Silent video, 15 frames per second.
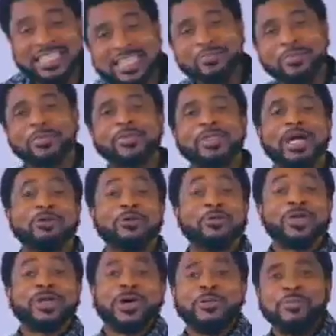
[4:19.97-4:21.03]
same people that will
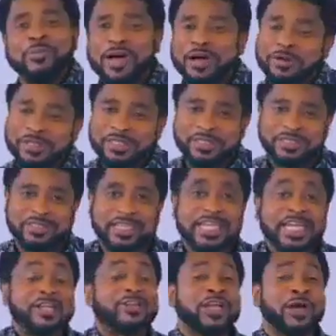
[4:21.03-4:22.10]
become married.
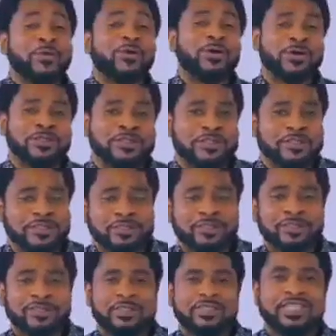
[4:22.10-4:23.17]
In other words,
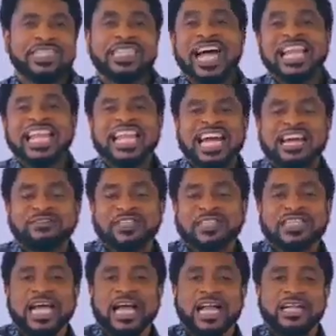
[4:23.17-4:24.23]
that
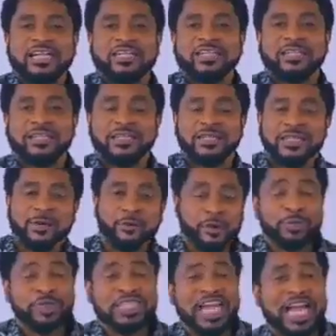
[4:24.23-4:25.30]
lifestyle
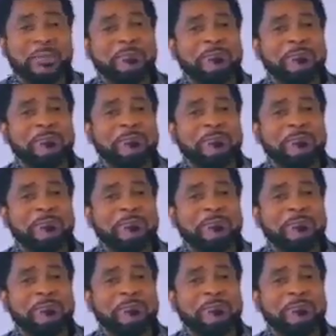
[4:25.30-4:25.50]
will be there.